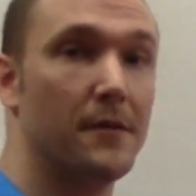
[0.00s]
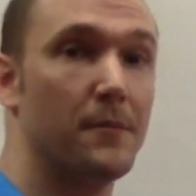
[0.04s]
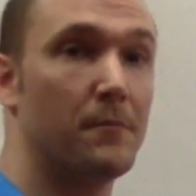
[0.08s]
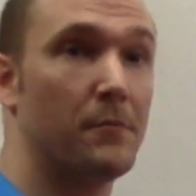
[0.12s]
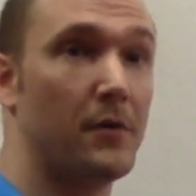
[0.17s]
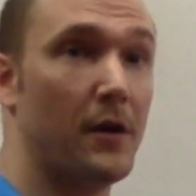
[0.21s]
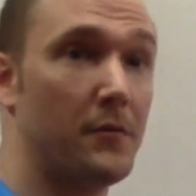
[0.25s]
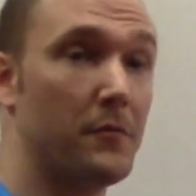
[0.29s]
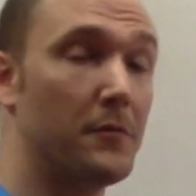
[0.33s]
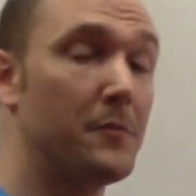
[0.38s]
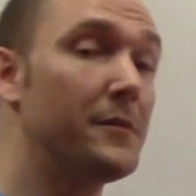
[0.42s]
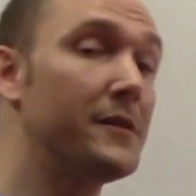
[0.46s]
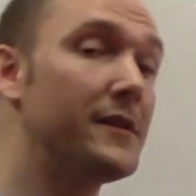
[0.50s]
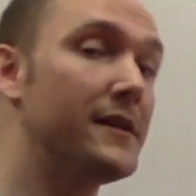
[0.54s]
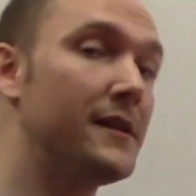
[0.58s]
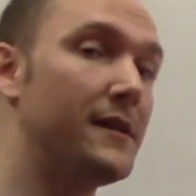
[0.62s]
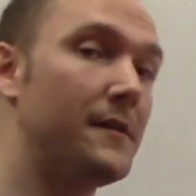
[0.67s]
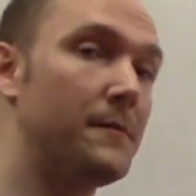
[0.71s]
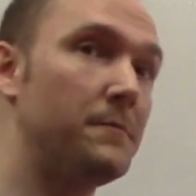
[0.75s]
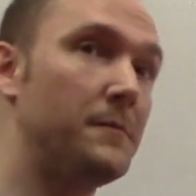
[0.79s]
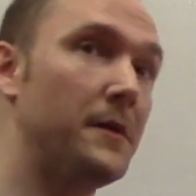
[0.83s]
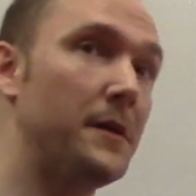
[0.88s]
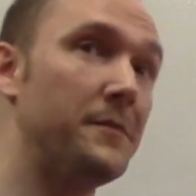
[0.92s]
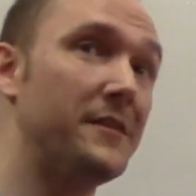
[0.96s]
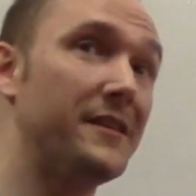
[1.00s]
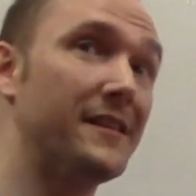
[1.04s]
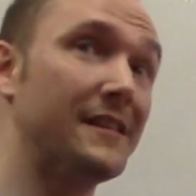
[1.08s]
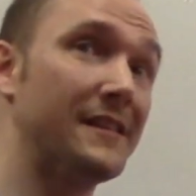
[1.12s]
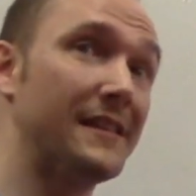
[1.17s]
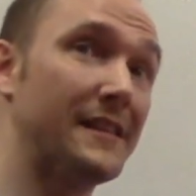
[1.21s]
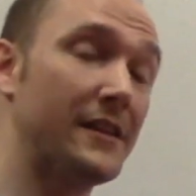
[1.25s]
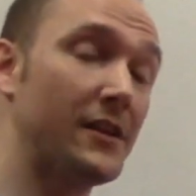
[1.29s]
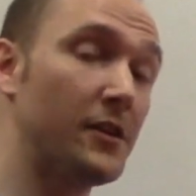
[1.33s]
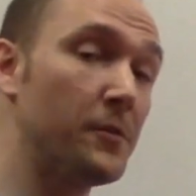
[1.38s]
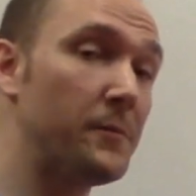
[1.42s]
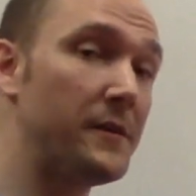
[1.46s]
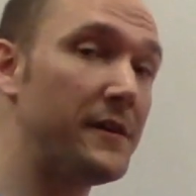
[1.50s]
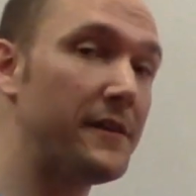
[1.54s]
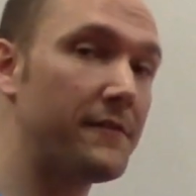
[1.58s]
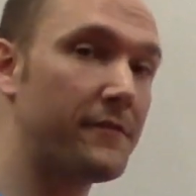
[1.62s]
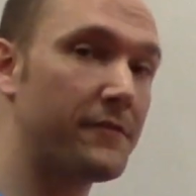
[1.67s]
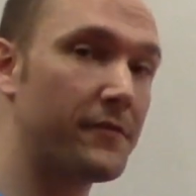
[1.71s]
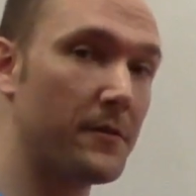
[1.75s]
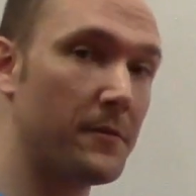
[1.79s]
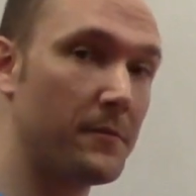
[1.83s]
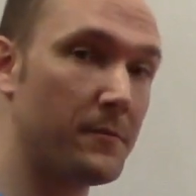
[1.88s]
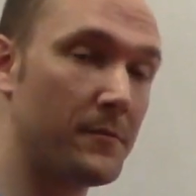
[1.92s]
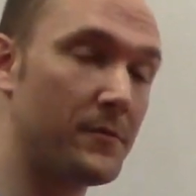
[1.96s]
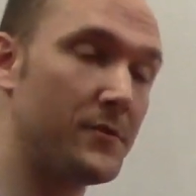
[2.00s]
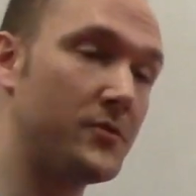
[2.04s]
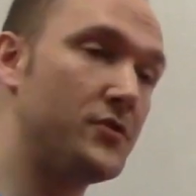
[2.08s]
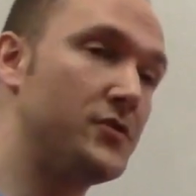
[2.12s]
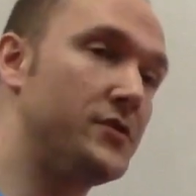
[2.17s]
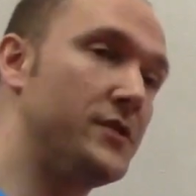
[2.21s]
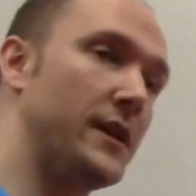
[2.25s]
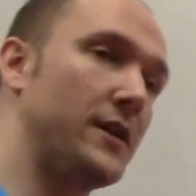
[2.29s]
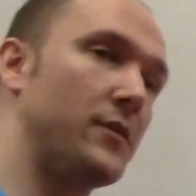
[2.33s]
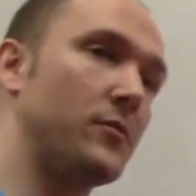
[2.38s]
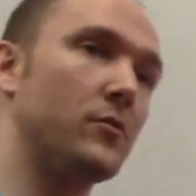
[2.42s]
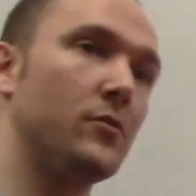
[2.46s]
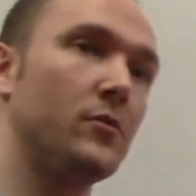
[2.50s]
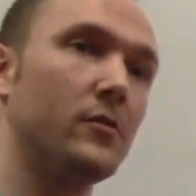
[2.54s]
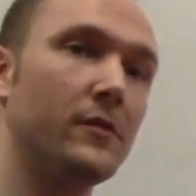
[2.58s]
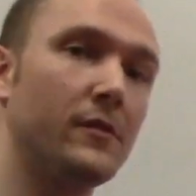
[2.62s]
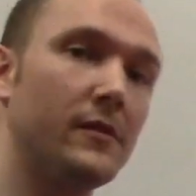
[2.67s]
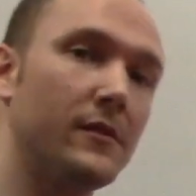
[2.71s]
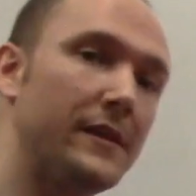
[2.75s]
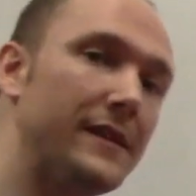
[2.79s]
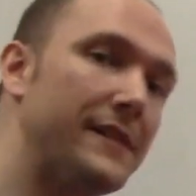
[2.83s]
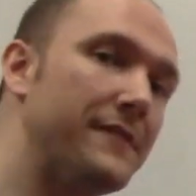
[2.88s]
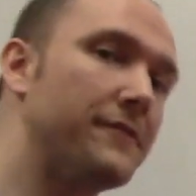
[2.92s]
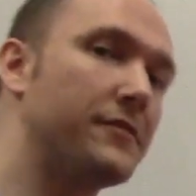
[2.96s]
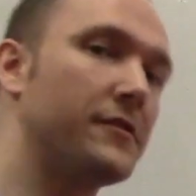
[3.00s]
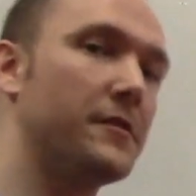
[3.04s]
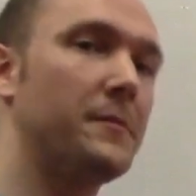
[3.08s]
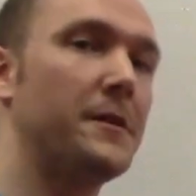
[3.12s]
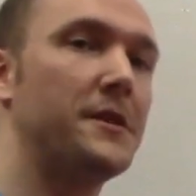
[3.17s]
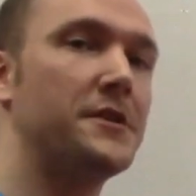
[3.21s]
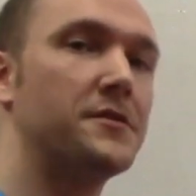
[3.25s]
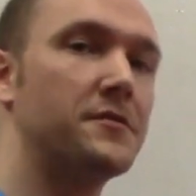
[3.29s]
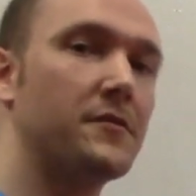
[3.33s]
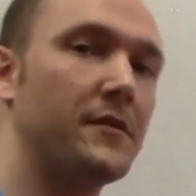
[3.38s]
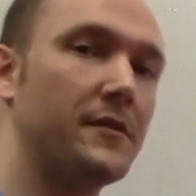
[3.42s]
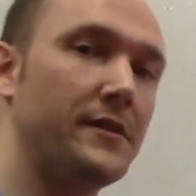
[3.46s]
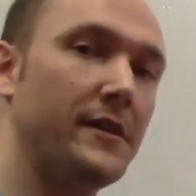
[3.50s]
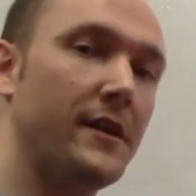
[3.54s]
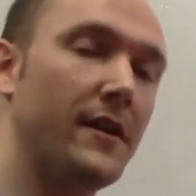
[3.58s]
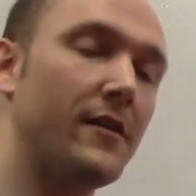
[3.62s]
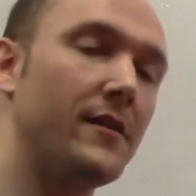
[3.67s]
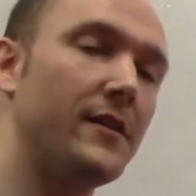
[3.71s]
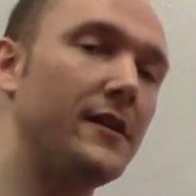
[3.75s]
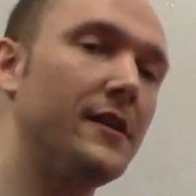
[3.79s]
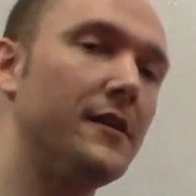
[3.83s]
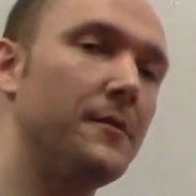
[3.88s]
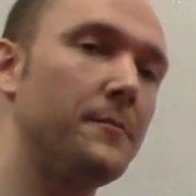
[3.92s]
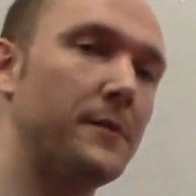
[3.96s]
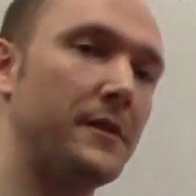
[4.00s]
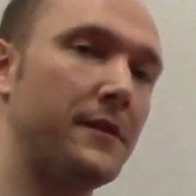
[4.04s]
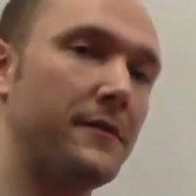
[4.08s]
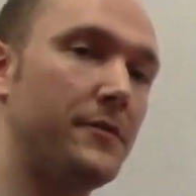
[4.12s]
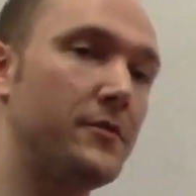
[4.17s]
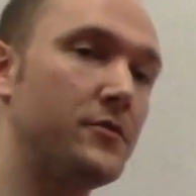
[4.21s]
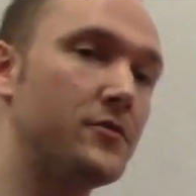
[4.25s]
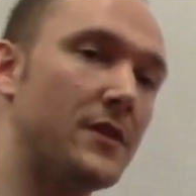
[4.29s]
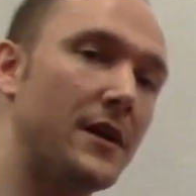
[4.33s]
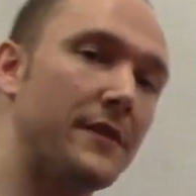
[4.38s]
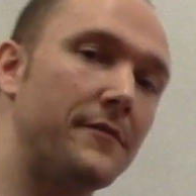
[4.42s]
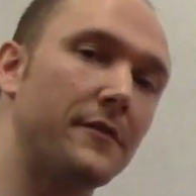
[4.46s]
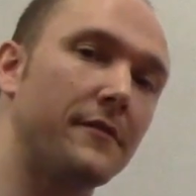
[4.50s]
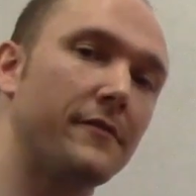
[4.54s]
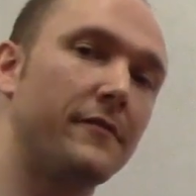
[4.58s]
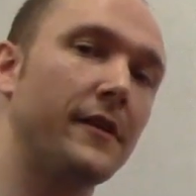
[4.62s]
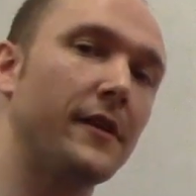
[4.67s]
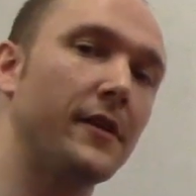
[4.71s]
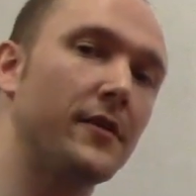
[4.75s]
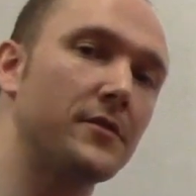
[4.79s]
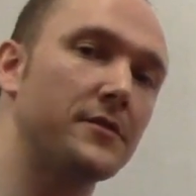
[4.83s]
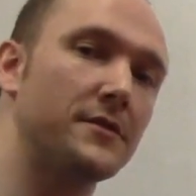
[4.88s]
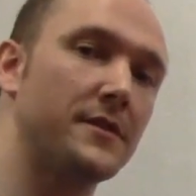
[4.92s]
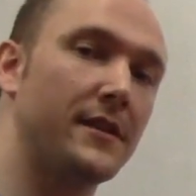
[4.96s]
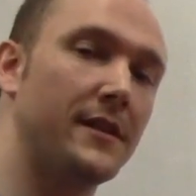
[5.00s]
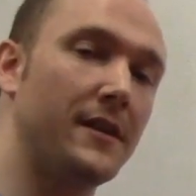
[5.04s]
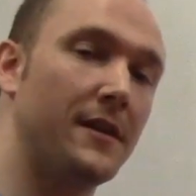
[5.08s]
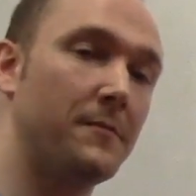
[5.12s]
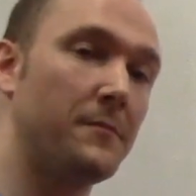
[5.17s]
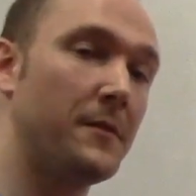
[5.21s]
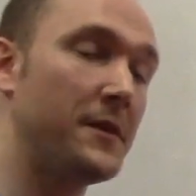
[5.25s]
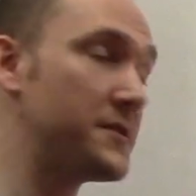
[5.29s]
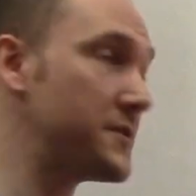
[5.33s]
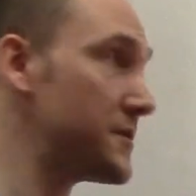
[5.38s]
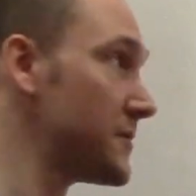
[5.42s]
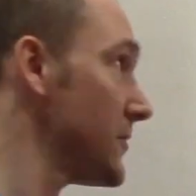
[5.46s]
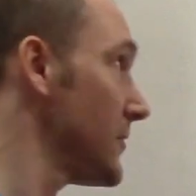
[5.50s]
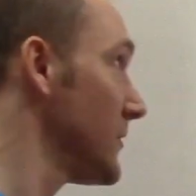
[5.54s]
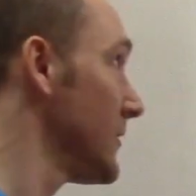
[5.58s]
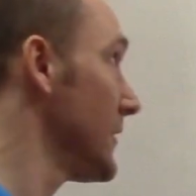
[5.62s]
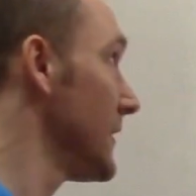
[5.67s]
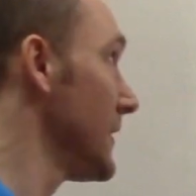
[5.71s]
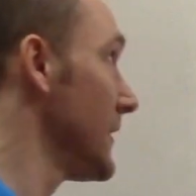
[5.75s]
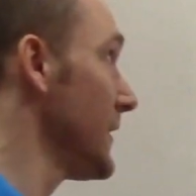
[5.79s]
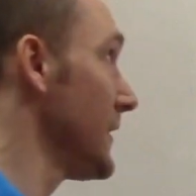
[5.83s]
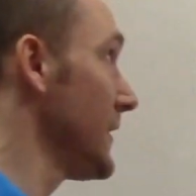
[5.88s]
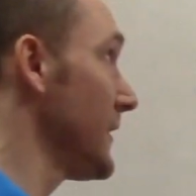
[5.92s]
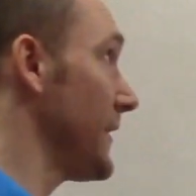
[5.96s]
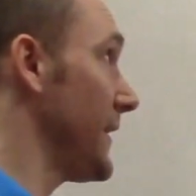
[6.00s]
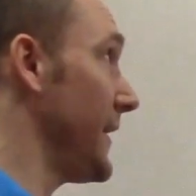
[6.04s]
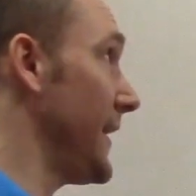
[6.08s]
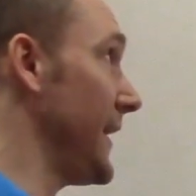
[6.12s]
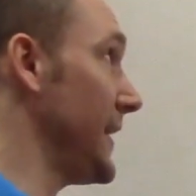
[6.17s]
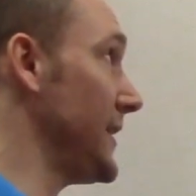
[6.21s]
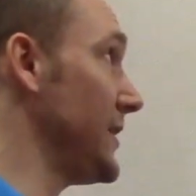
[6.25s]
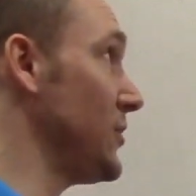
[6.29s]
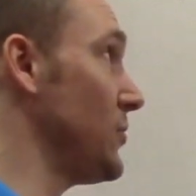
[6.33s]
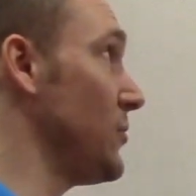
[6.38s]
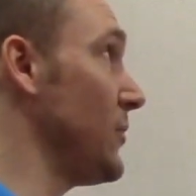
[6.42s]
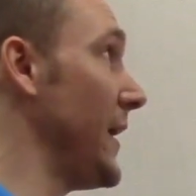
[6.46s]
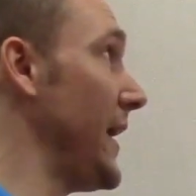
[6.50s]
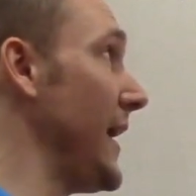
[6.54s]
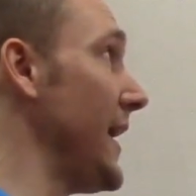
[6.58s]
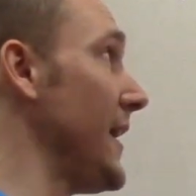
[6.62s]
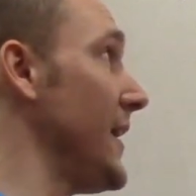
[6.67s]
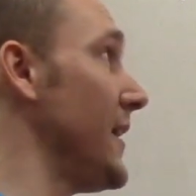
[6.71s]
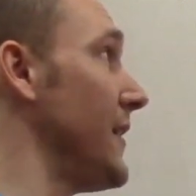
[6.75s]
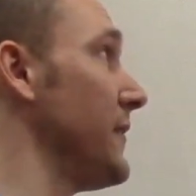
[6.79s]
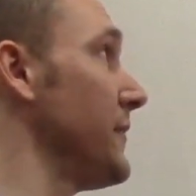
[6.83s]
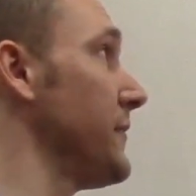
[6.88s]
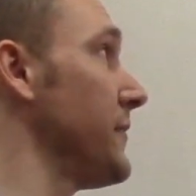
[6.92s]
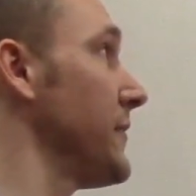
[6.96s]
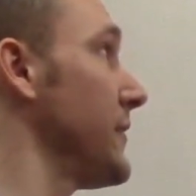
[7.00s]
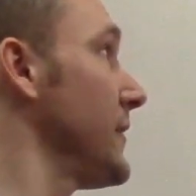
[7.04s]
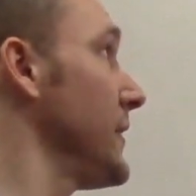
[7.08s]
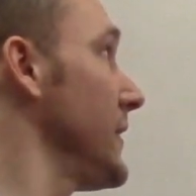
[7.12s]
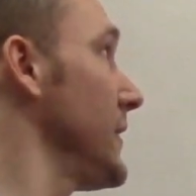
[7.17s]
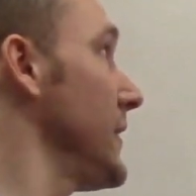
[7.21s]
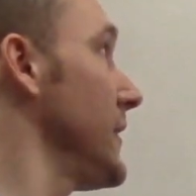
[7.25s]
Probably maybe a little bit from general inflammation on the area, but if you drive your fingers into that muscle and you have